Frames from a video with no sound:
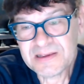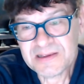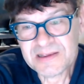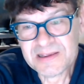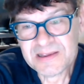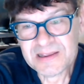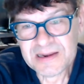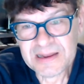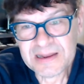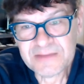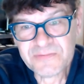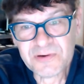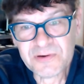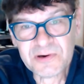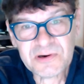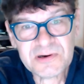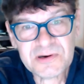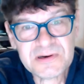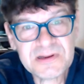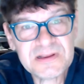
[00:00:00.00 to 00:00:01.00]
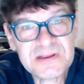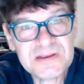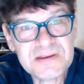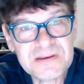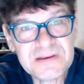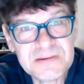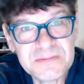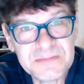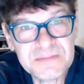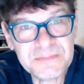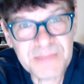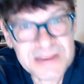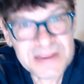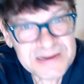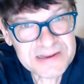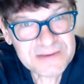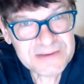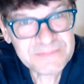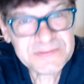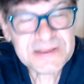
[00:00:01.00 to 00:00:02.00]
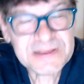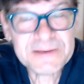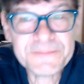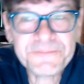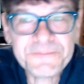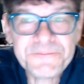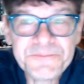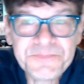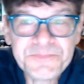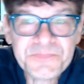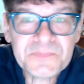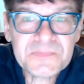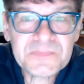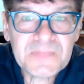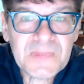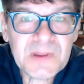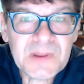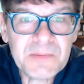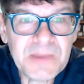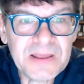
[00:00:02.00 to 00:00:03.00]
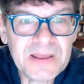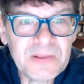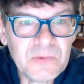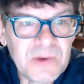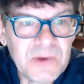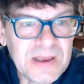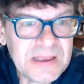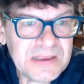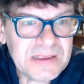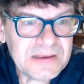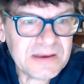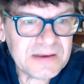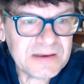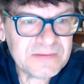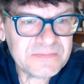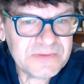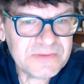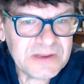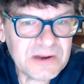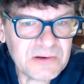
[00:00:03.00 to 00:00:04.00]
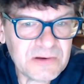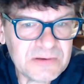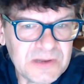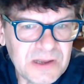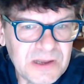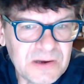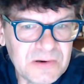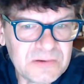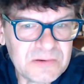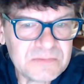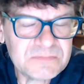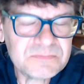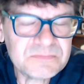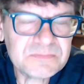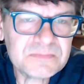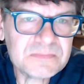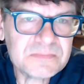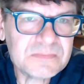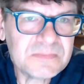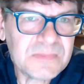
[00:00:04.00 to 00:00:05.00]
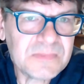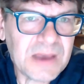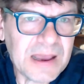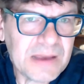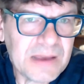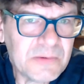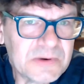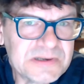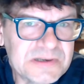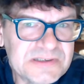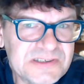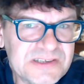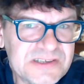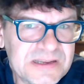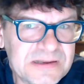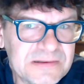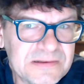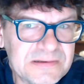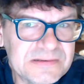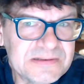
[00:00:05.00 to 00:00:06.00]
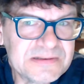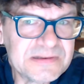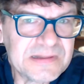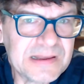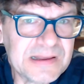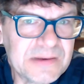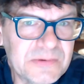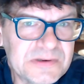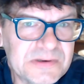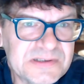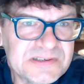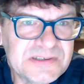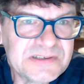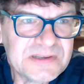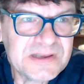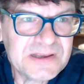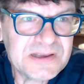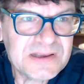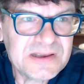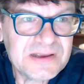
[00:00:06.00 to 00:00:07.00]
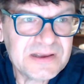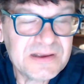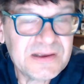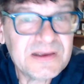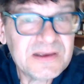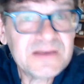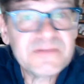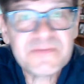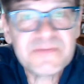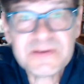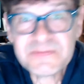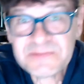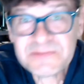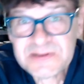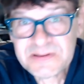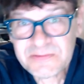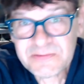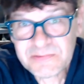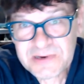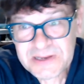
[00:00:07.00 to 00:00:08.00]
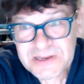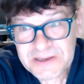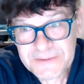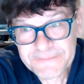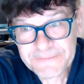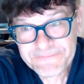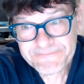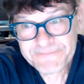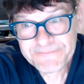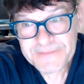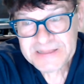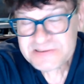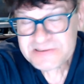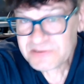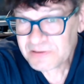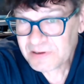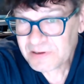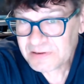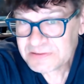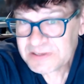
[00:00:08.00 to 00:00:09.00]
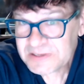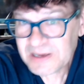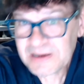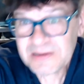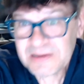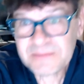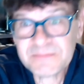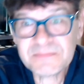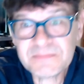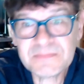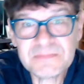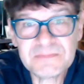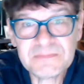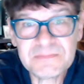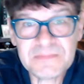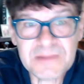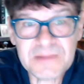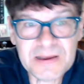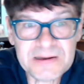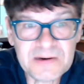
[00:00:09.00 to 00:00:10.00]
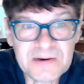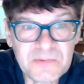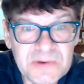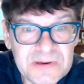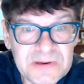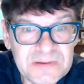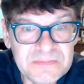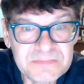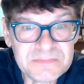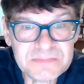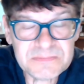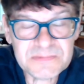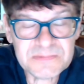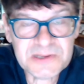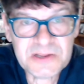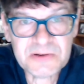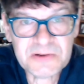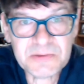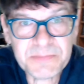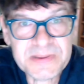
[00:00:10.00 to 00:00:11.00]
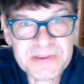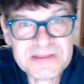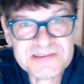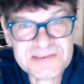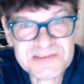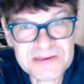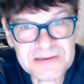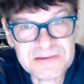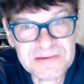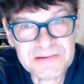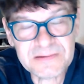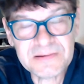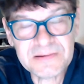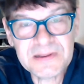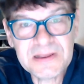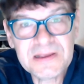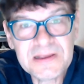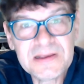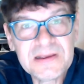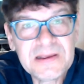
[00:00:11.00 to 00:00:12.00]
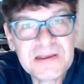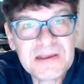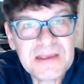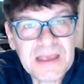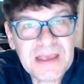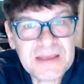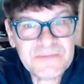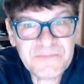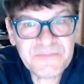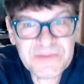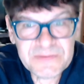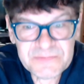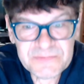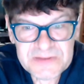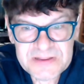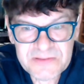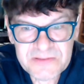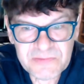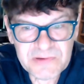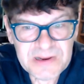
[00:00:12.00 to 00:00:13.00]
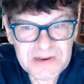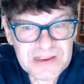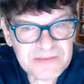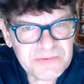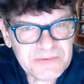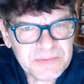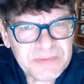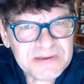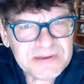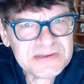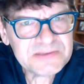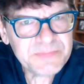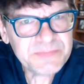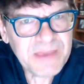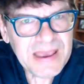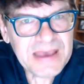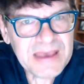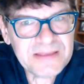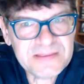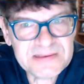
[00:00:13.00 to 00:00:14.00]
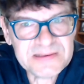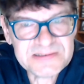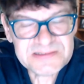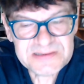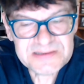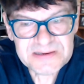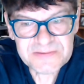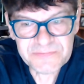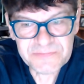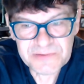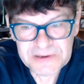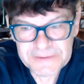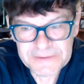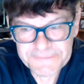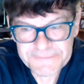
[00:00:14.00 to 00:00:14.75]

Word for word: And I've heard many of them. By the way, uh, if you don't know, I was single until I was fifty-three. That's a long time. I don't want you to be single at fifty-three. Everybody's path is different.